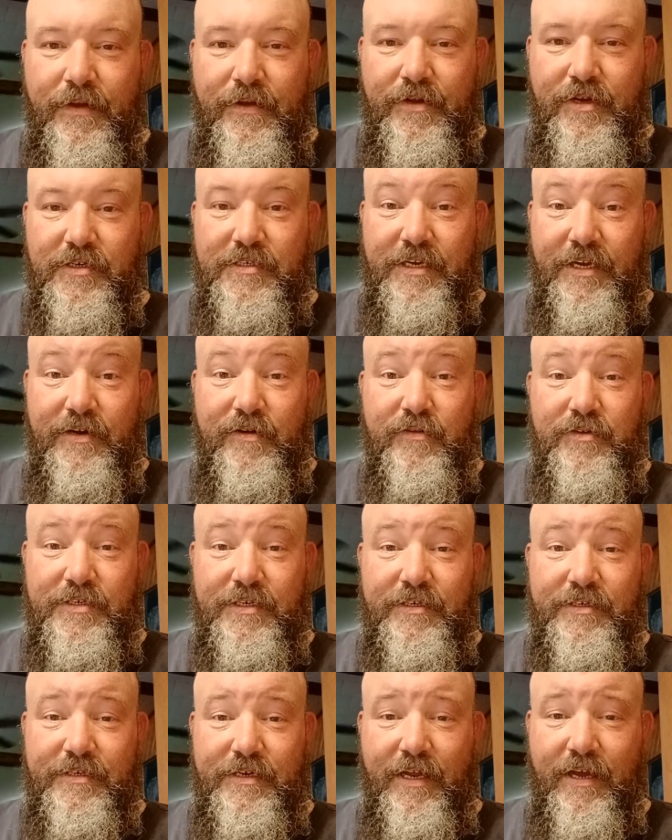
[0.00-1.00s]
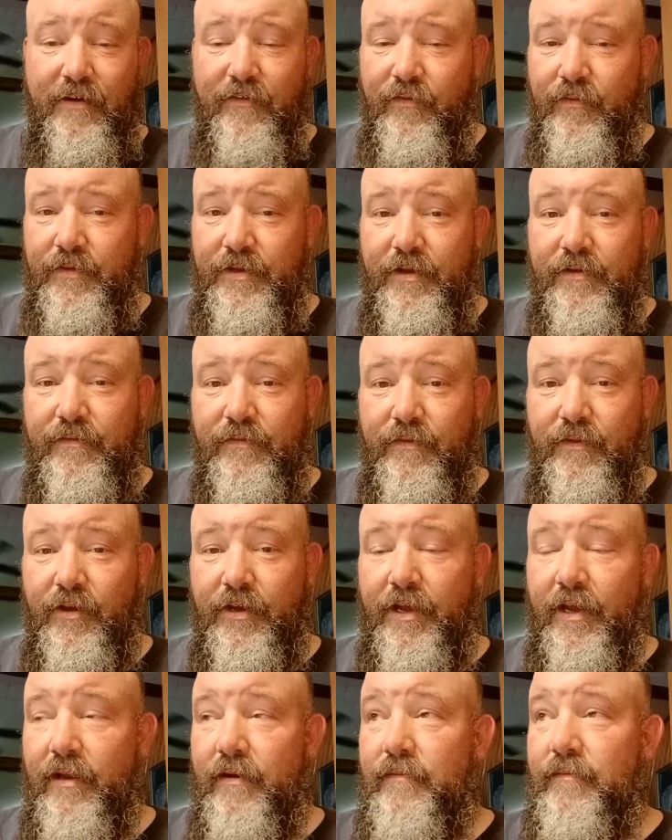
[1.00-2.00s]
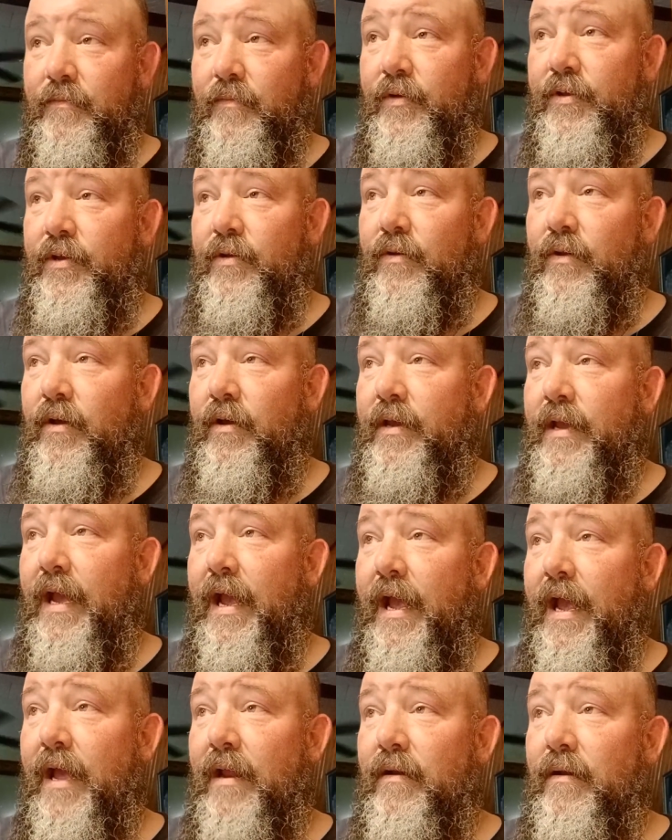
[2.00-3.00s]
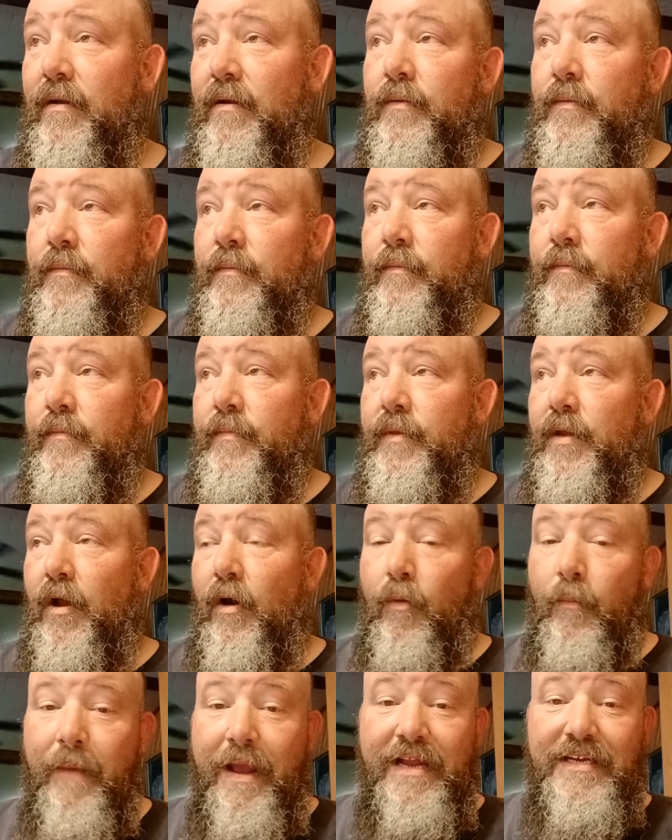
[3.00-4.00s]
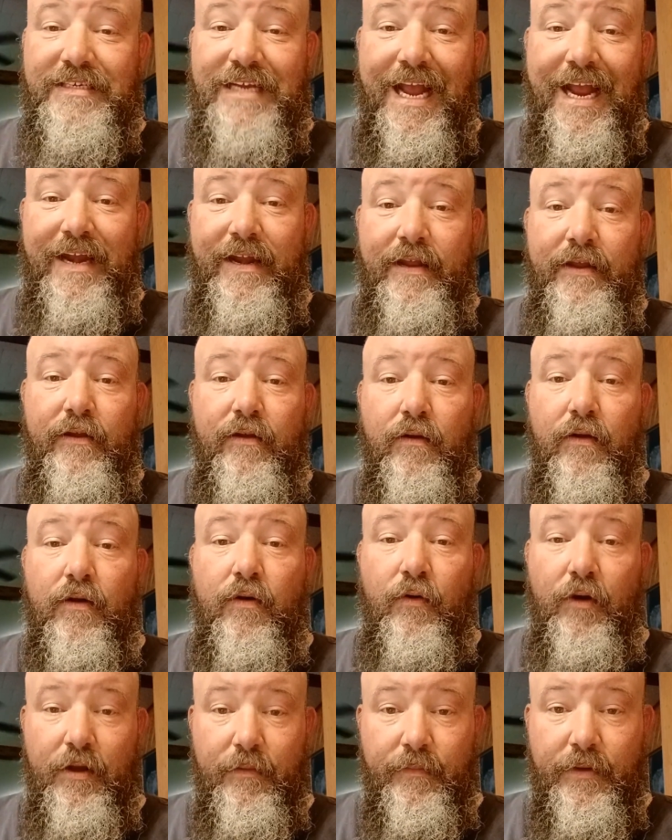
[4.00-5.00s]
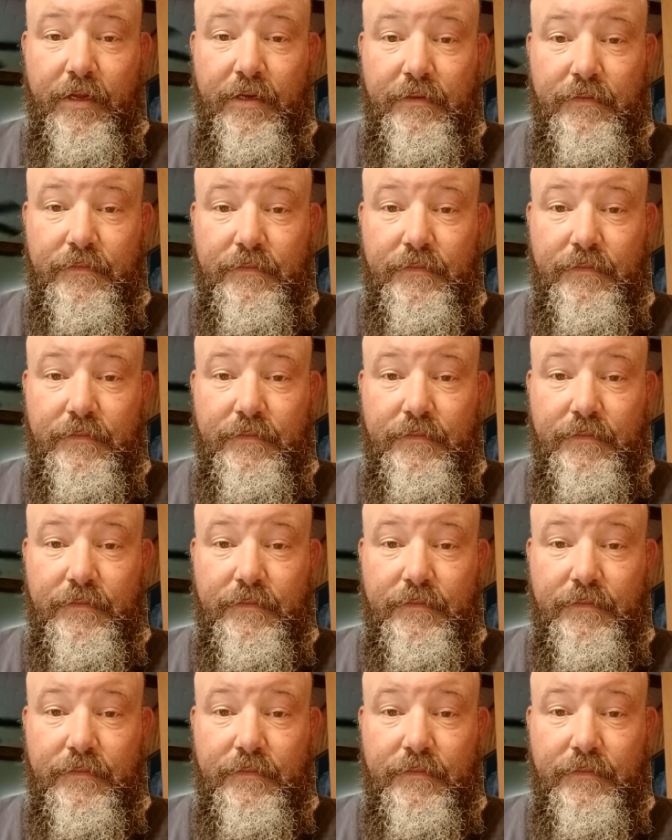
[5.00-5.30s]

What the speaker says: Just interesting stuff when you look at maintaining your equipment